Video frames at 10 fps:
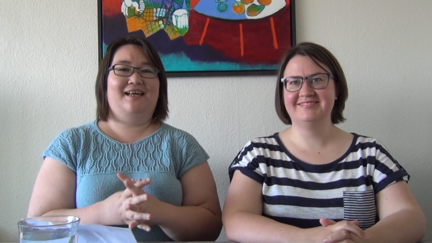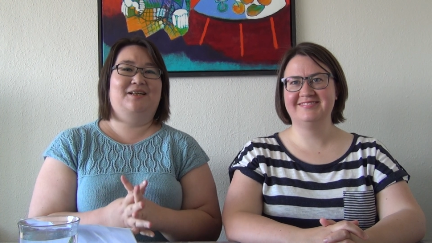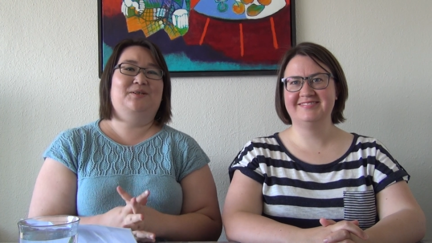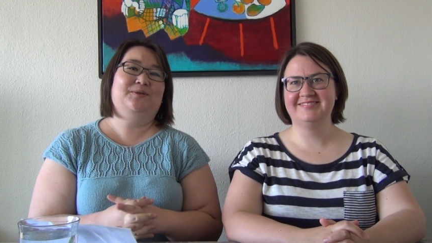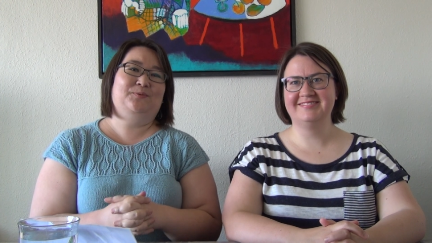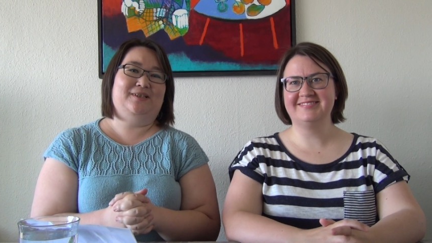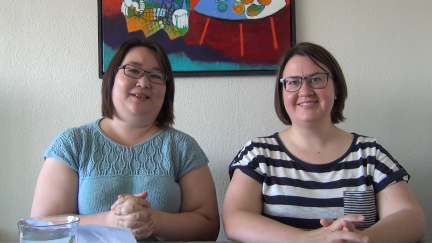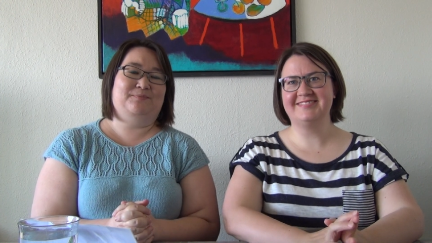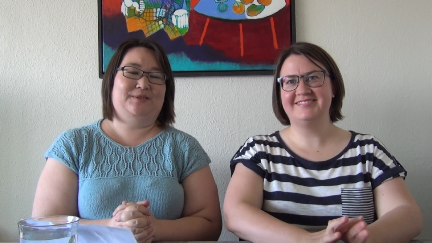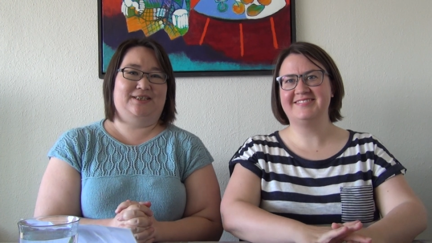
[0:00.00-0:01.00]
Speaker 1: Hello and
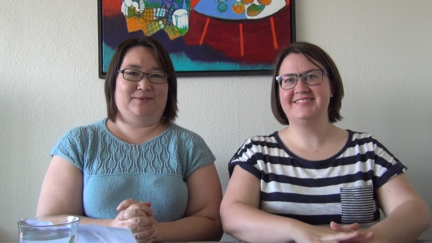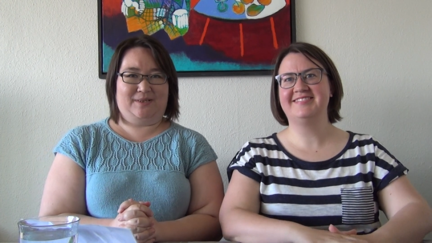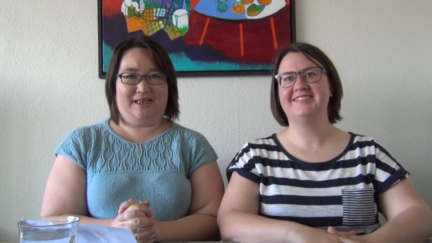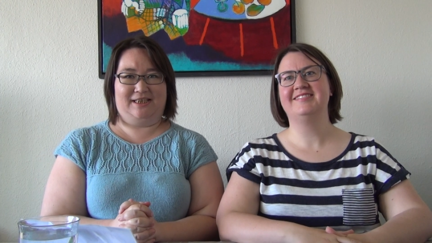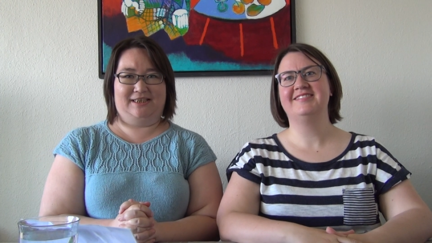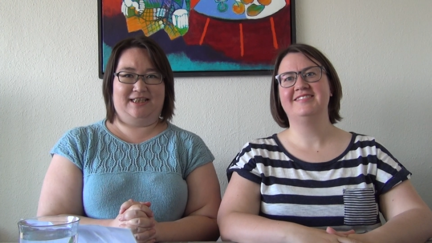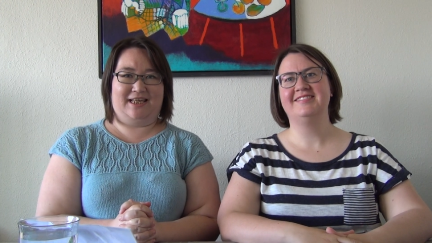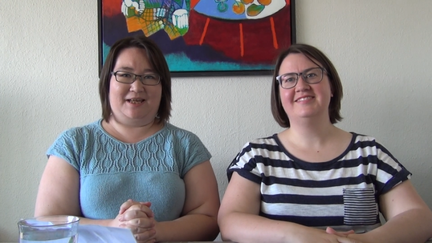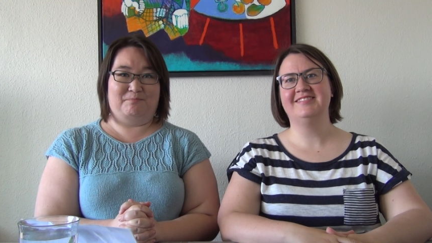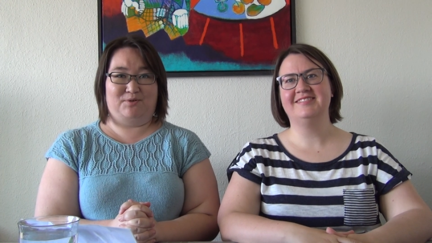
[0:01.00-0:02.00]
welcome to the Made in
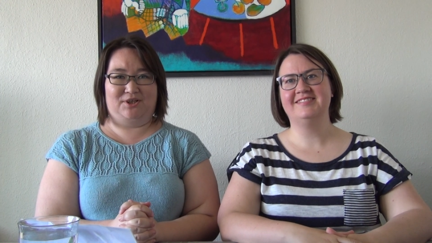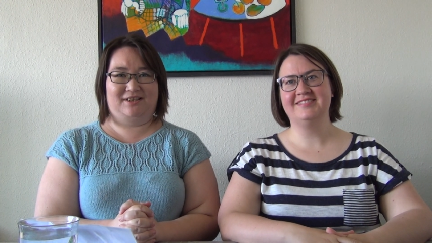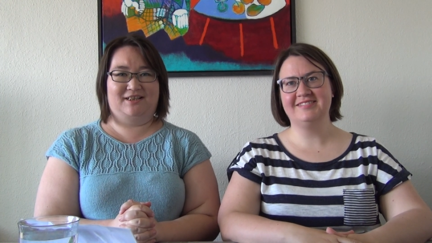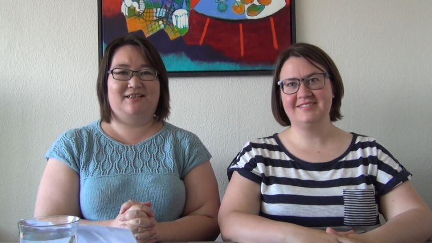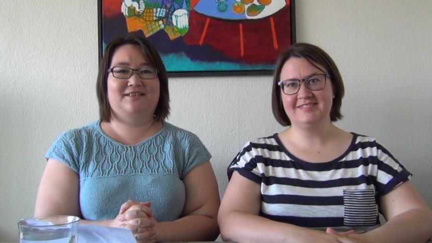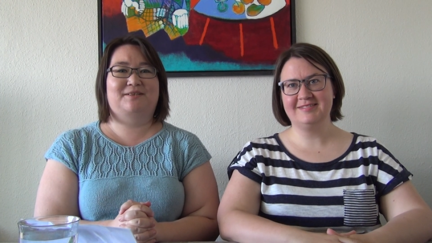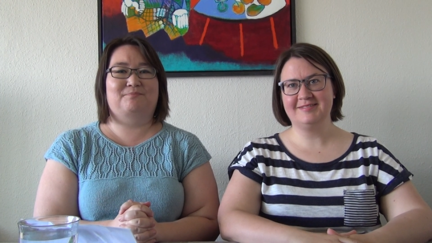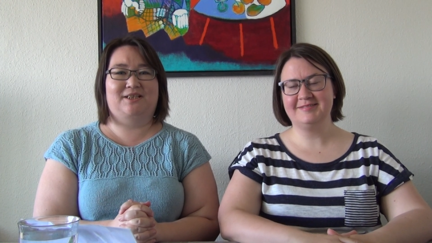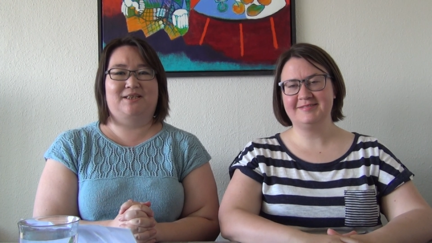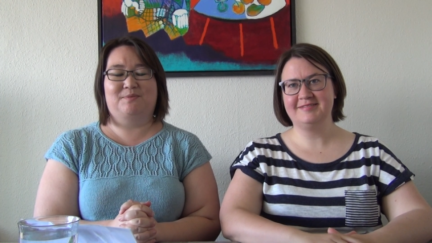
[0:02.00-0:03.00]
the AM podcast.
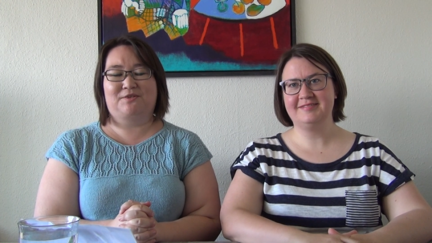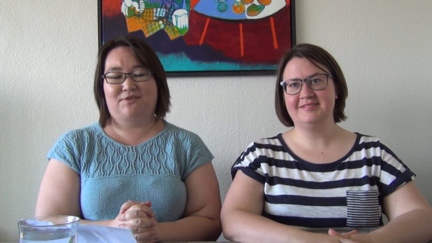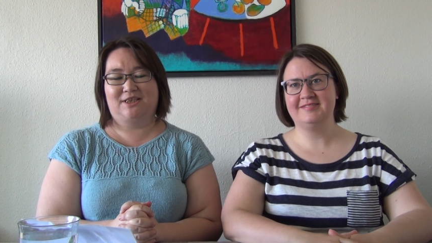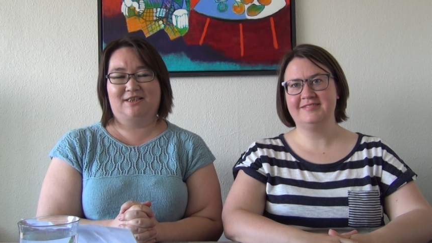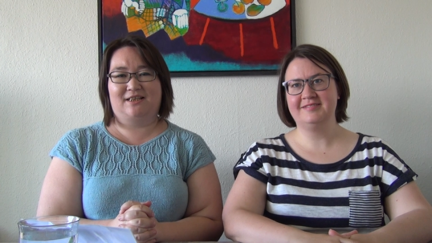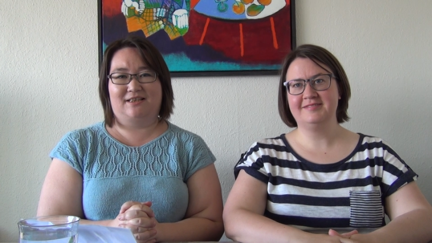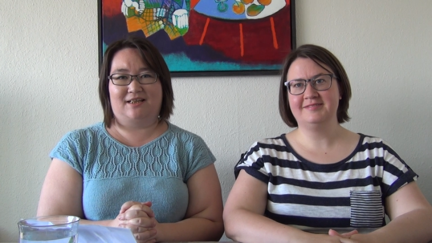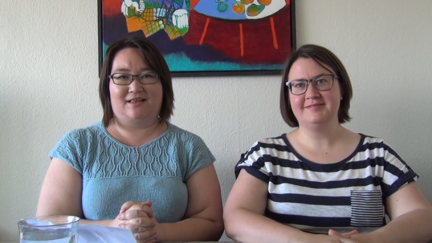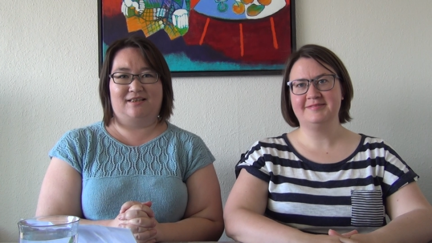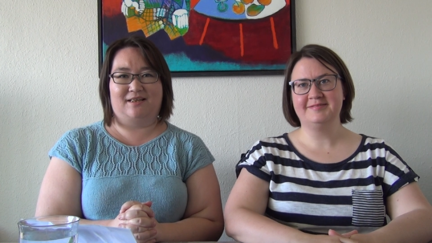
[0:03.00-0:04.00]
My name is Fie and
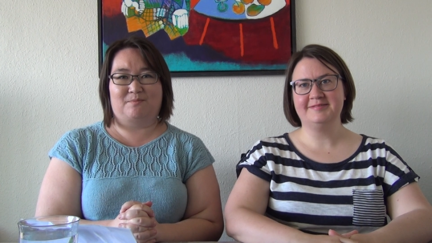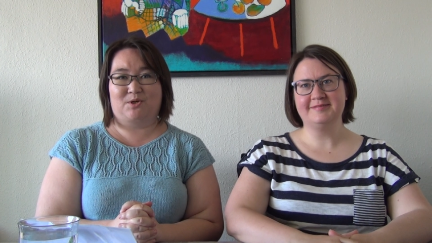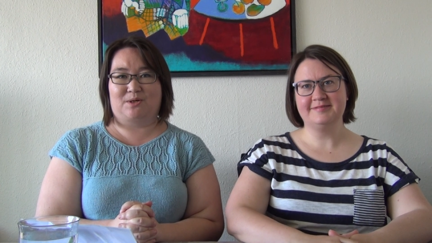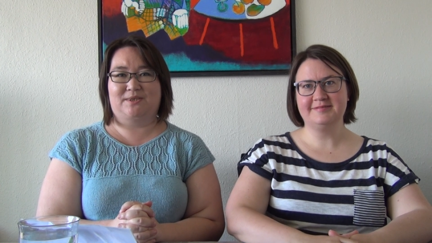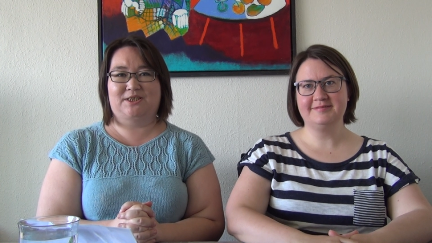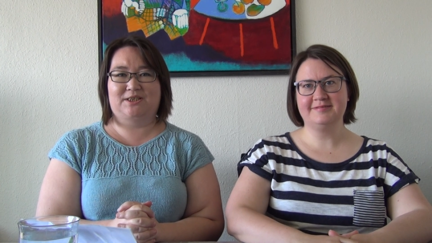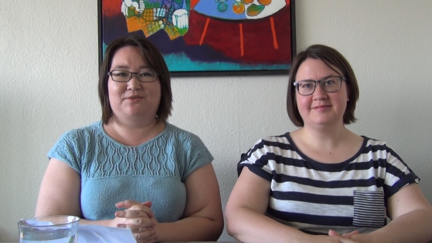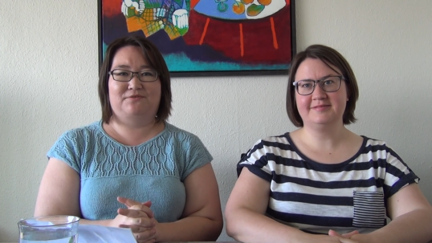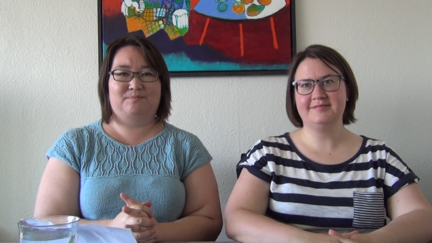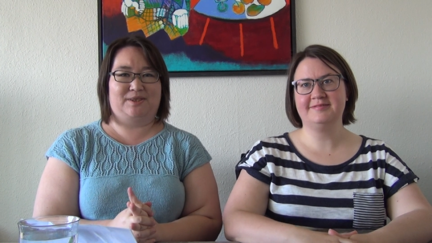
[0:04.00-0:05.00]
I am coming to you
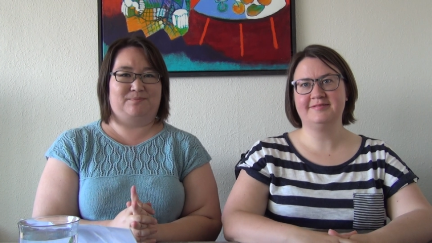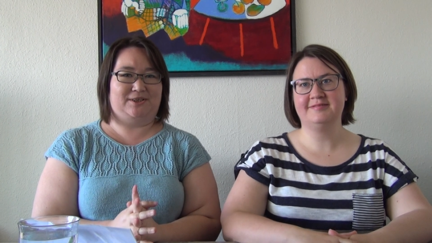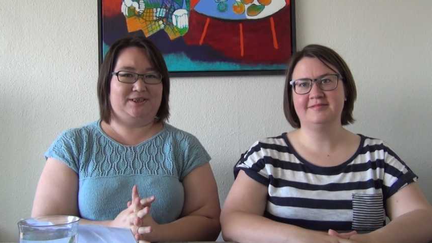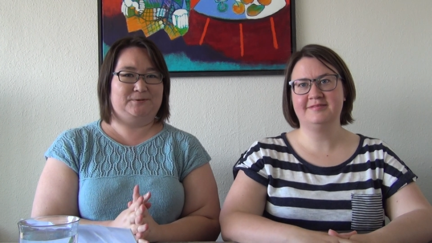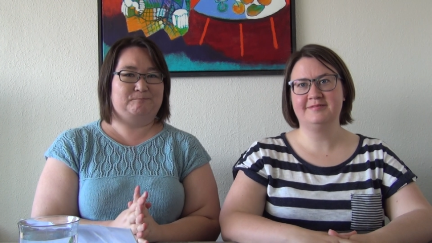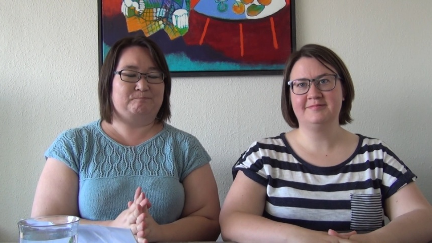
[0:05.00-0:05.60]
from Denmark.